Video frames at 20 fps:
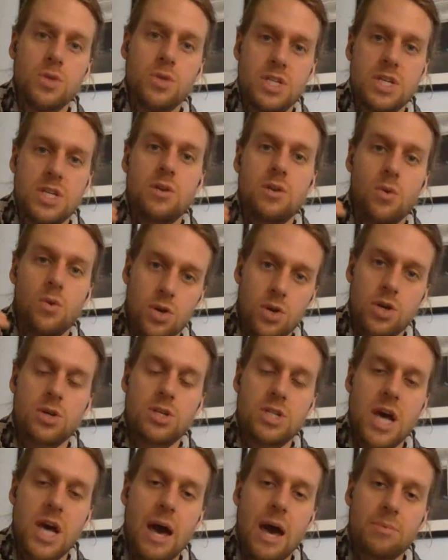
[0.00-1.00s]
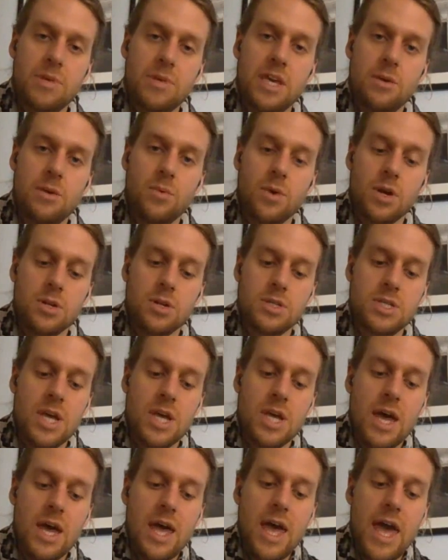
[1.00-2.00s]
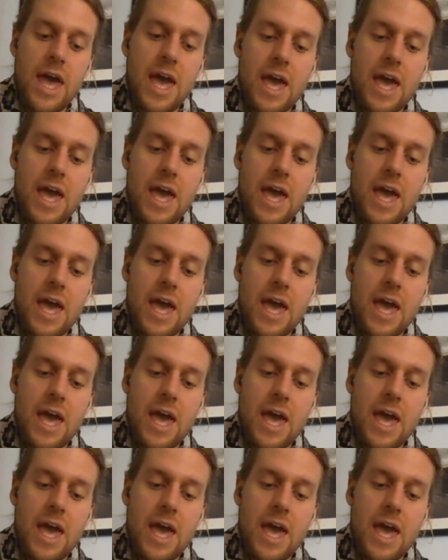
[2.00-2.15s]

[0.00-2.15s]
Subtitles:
chosen or your top keywords.